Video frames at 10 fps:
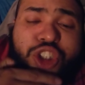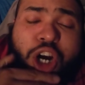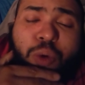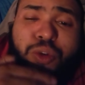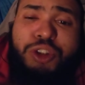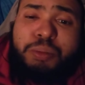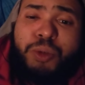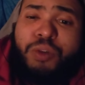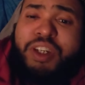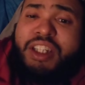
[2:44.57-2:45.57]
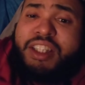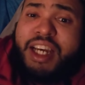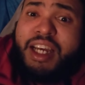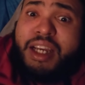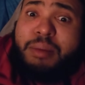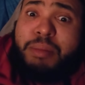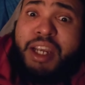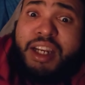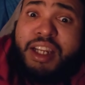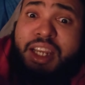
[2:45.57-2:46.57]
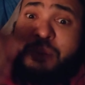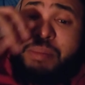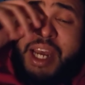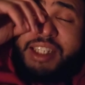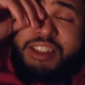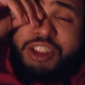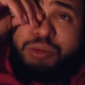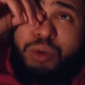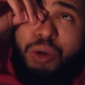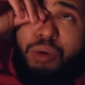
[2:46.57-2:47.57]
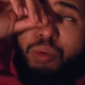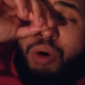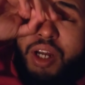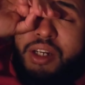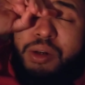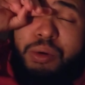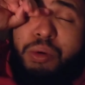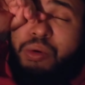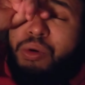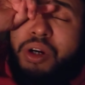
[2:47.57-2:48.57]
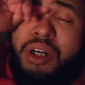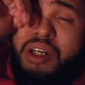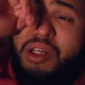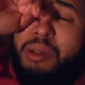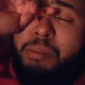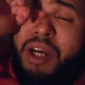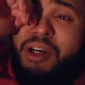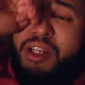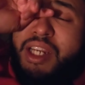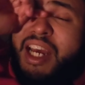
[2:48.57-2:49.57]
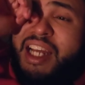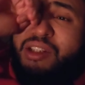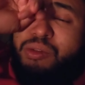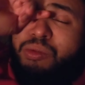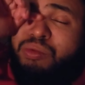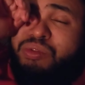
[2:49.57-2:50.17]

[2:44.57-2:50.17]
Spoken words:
Wars movie that made an impact since Rogue One, or better yet,